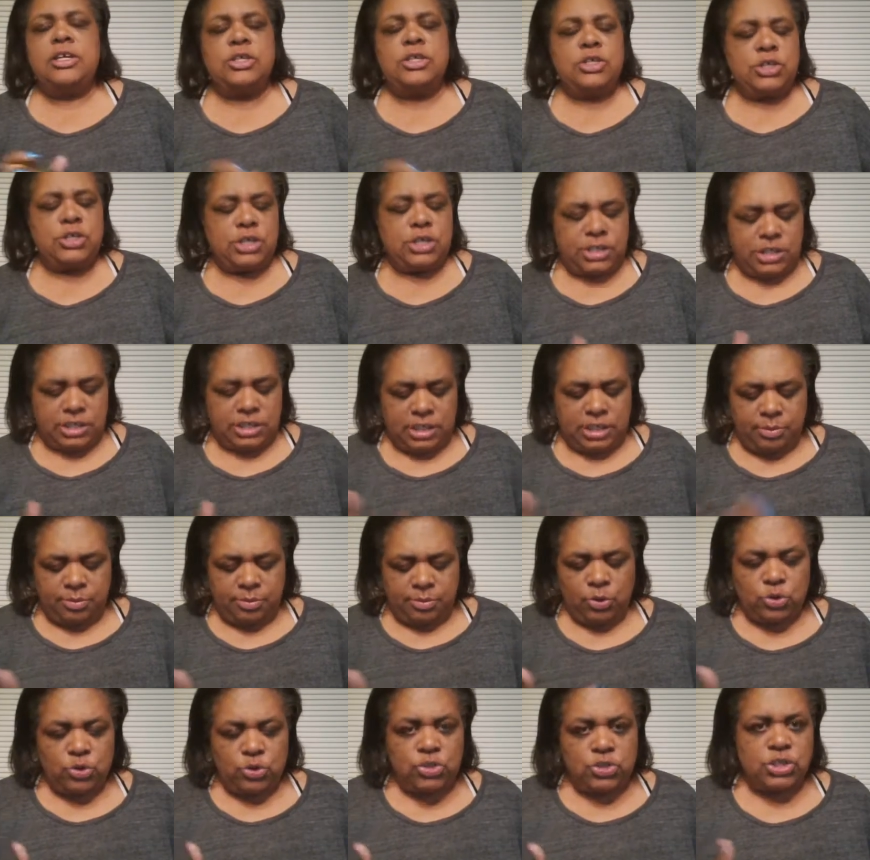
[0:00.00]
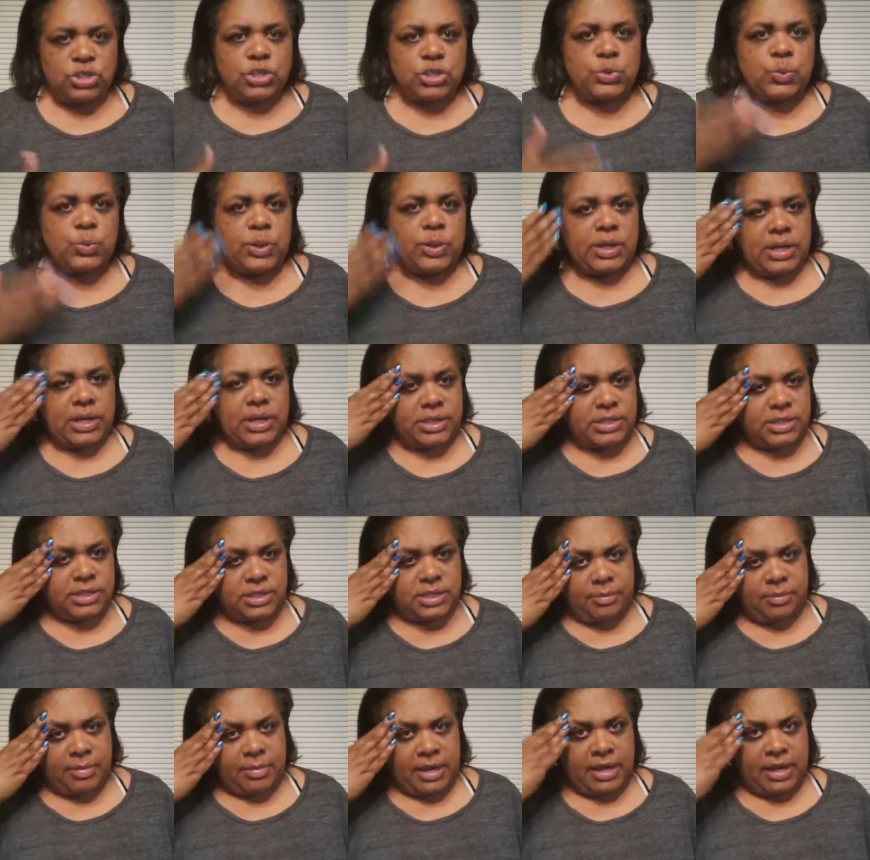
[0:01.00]
because the emotion is what gets
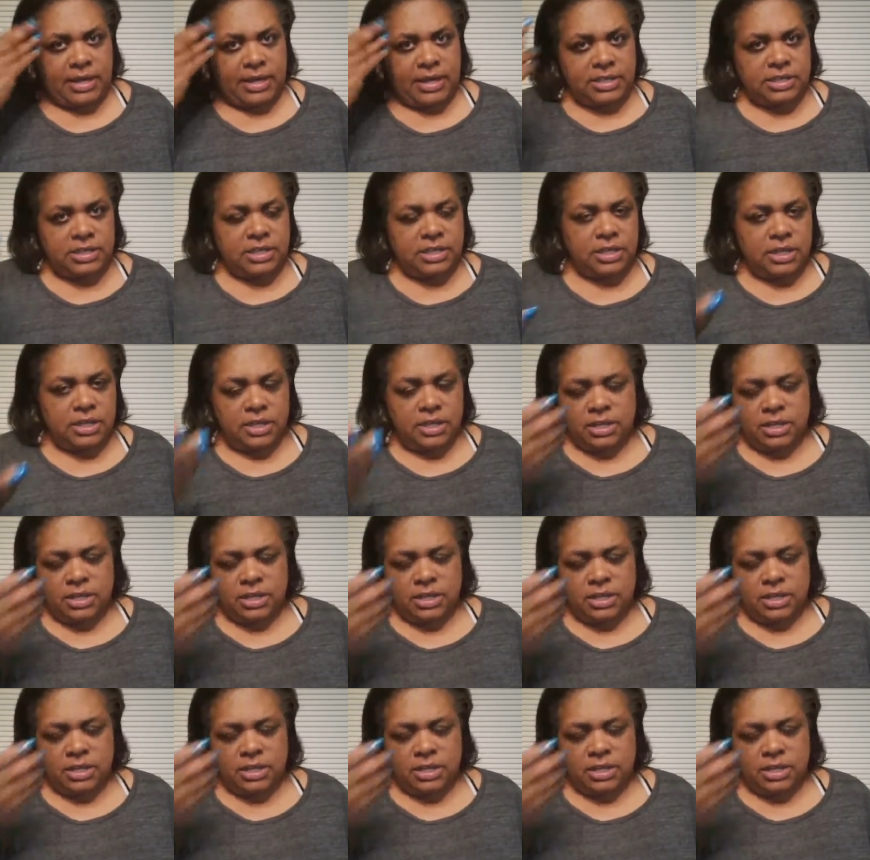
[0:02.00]
the mind